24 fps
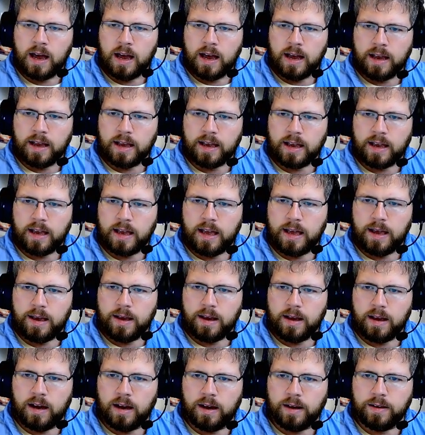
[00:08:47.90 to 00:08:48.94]
keep
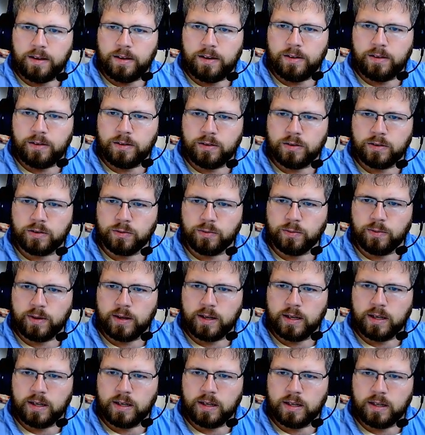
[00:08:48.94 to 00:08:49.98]
use
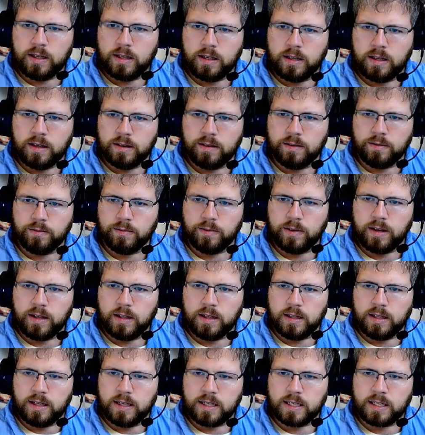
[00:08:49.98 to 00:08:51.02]
real
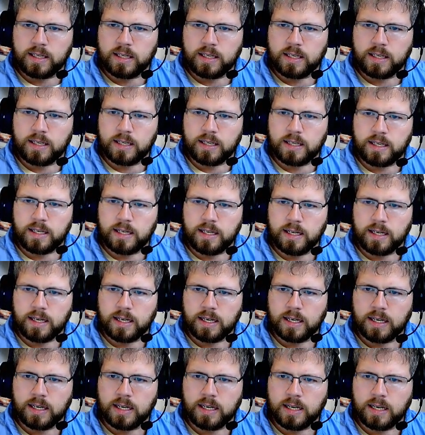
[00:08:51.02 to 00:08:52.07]

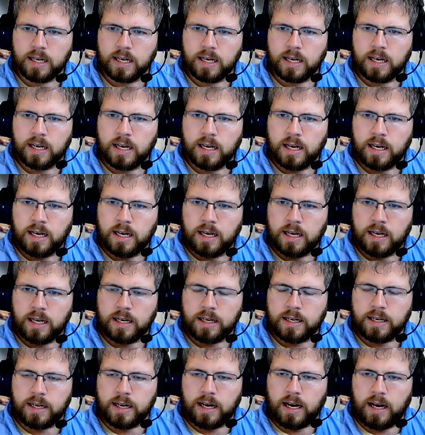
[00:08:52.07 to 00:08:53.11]
realistic
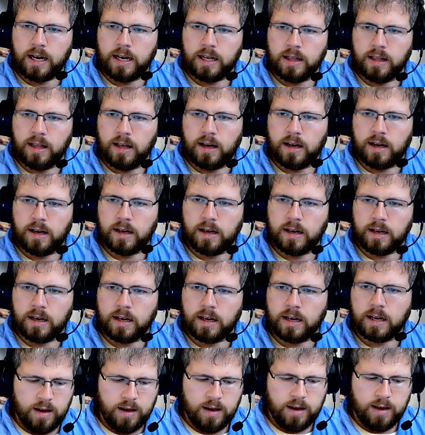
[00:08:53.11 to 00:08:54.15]
dialogue
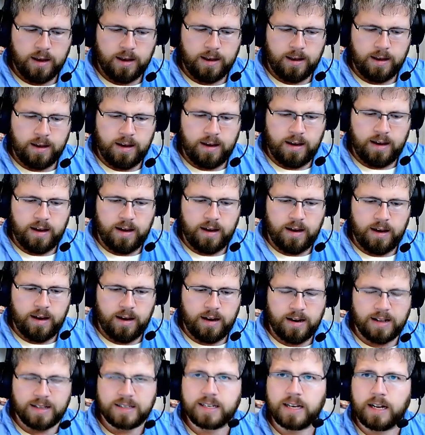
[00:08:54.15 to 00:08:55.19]
and
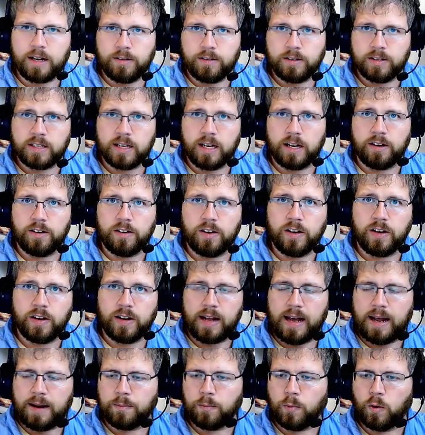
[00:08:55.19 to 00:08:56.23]
etc etc you could
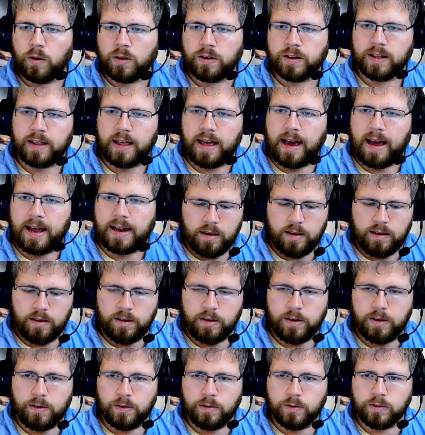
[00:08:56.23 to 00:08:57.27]
add more to that
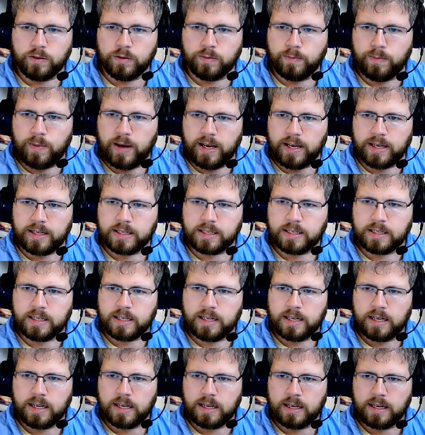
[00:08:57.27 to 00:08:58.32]
use mixed
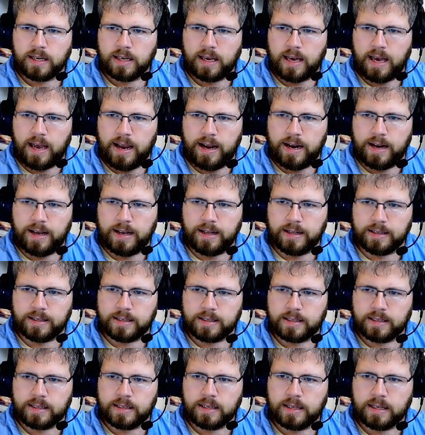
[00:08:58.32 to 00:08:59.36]

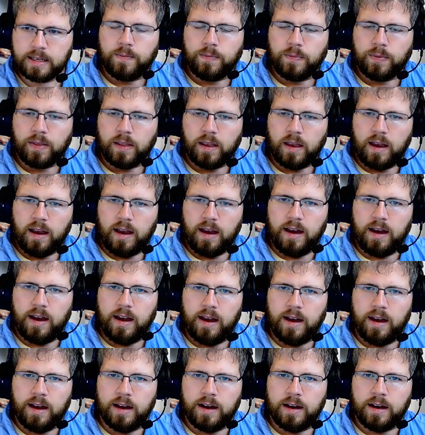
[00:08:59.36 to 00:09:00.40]
cadence
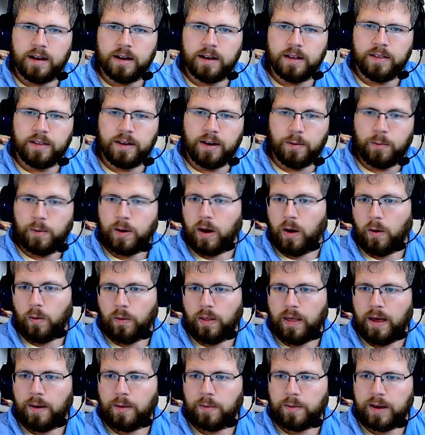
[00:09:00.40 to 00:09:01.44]
and there we go
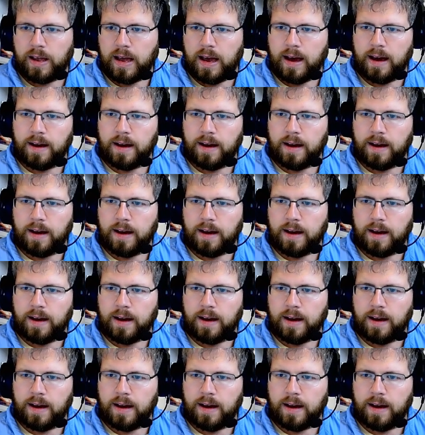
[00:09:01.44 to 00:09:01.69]
now we have